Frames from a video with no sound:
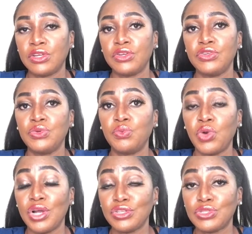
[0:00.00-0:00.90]
you
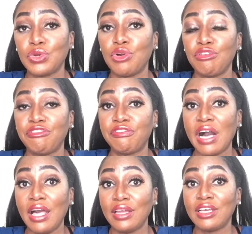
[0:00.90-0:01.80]
want to go
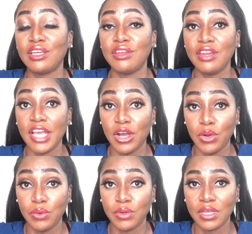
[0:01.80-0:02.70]
file now.